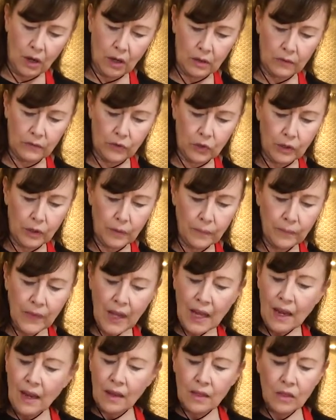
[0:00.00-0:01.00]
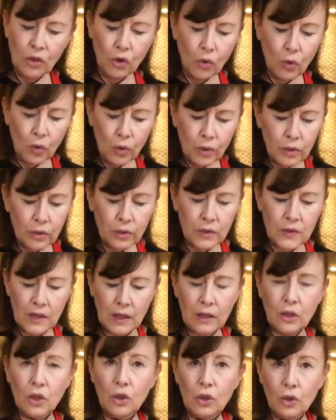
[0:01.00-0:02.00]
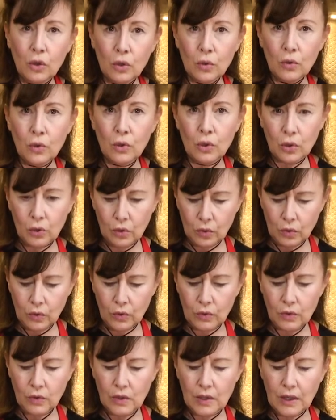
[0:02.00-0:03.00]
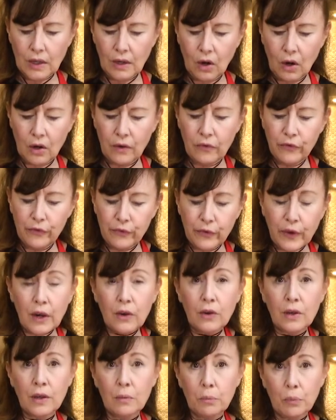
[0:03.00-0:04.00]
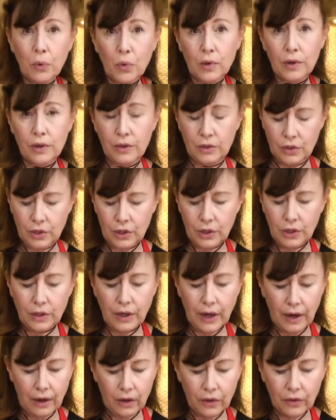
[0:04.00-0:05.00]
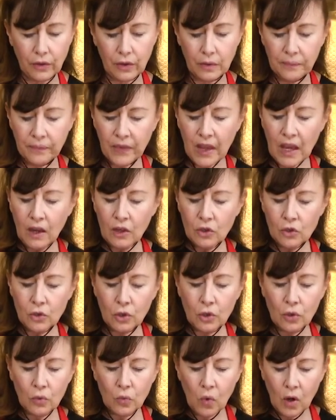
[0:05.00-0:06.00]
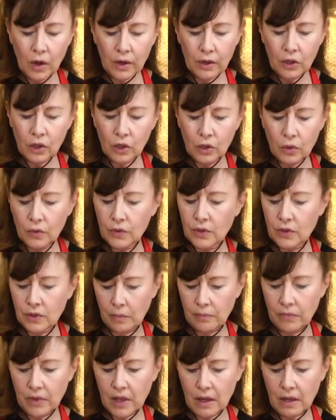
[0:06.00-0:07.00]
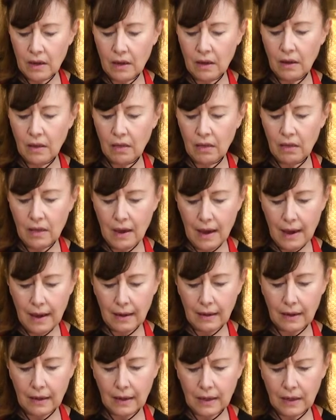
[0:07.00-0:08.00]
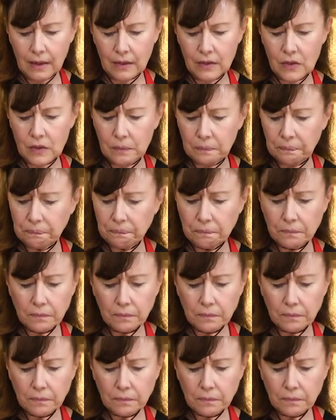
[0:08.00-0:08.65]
olive oil. The oils that you use are very important to your health. So you want to use something that is